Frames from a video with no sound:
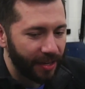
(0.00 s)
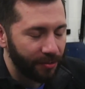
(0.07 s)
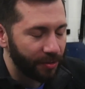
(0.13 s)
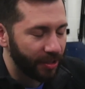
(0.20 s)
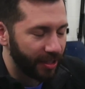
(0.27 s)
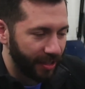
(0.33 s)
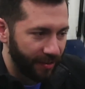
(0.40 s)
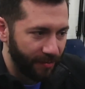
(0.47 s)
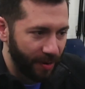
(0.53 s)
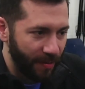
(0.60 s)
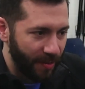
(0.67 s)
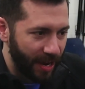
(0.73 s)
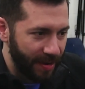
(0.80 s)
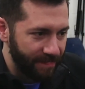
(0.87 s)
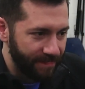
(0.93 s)
really love my
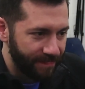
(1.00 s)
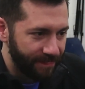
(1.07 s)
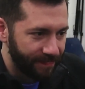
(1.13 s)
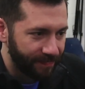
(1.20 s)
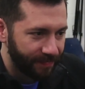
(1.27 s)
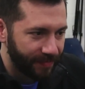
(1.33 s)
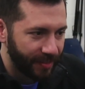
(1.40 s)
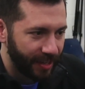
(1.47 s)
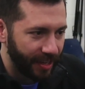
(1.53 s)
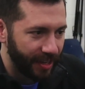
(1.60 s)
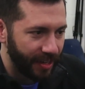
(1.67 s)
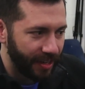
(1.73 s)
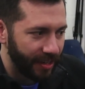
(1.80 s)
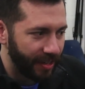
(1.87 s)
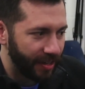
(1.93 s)
mom,
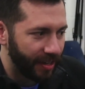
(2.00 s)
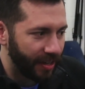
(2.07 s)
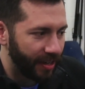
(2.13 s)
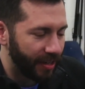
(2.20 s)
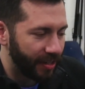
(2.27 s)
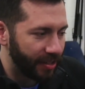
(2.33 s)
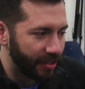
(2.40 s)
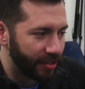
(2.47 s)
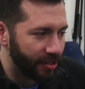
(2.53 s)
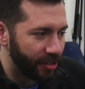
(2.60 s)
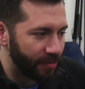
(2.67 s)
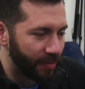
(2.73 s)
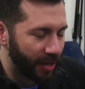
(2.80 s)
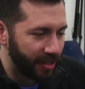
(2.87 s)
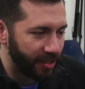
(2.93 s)
and she's
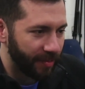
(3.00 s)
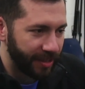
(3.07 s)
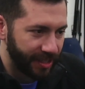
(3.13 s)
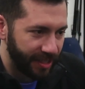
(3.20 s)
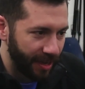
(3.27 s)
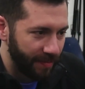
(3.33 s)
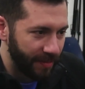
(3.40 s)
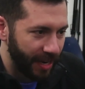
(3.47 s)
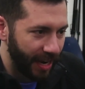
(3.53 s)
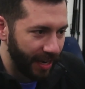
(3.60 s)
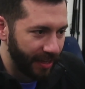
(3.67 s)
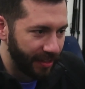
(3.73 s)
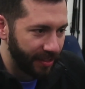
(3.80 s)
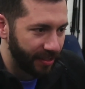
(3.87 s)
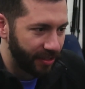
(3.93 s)
married to my
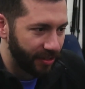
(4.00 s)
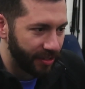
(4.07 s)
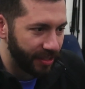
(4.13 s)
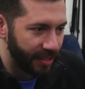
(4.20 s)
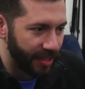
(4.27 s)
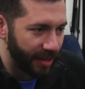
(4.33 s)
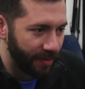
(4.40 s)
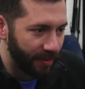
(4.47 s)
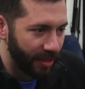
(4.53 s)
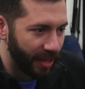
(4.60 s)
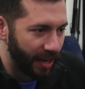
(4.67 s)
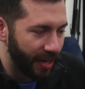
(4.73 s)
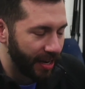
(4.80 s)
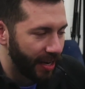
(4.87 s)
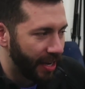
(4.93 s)
stepdad, so I see them a
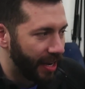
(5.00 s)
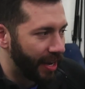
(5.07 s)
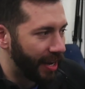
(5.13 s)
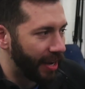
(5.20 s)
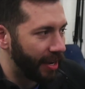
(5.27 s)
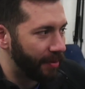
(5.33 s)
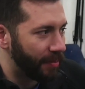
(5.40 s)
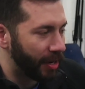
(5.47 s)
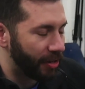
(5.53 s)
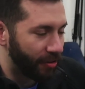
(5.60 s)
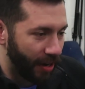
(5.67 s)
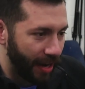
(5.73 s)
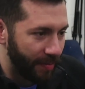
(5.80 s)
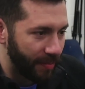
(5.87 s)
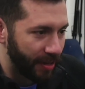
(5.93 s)
lot. And my
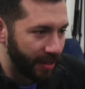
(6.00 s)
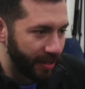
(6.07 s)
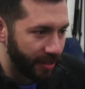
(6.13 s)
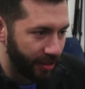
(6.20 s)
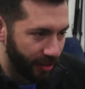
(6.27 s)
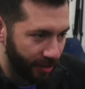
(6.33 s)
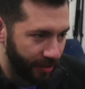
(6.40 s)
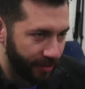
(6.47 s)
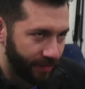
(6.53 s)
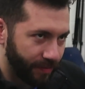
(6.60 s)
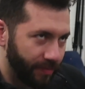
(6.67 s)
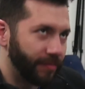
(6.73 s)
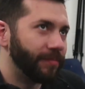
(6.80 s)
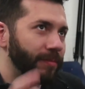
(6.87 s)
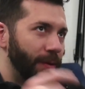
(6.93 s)
grandma,
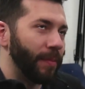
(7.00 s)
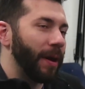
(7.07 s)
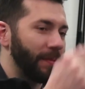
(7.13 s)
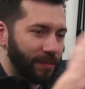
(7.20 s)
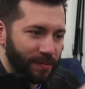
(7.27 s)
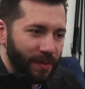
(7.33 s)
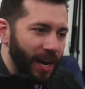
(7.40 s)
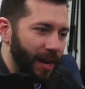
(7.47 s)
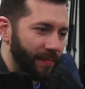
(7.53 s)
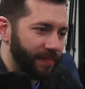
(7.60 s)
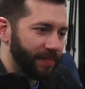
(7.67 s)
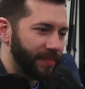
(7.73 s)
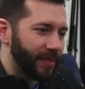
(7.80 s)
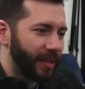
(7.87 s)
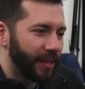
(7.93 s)
my mom's mom,
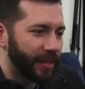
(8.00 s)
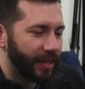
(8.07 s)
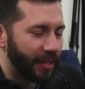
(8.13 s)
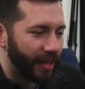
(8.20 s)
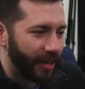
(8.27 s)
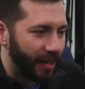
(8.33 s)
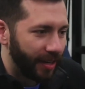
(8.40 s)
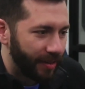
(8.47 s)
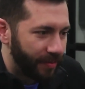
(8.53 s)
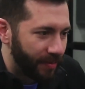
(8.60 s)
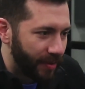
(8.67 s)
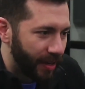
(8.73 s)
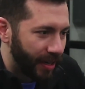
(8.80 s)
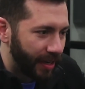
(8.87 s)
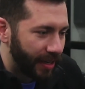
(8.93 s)
I
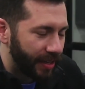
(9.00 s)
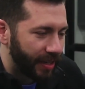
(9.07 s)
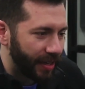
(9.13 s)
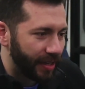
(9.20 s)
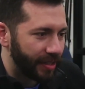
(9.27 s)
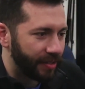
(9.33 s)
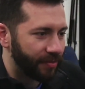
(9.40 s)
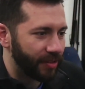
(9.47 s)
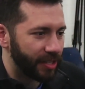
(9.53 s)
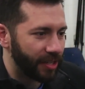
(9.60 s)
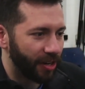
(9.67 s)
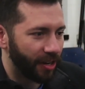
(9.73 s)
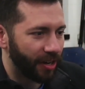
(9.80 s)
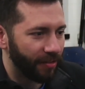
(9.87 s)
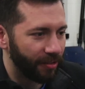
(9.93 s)
get to visit
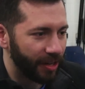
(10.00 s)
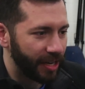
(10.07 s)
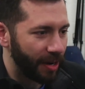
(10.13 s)
her every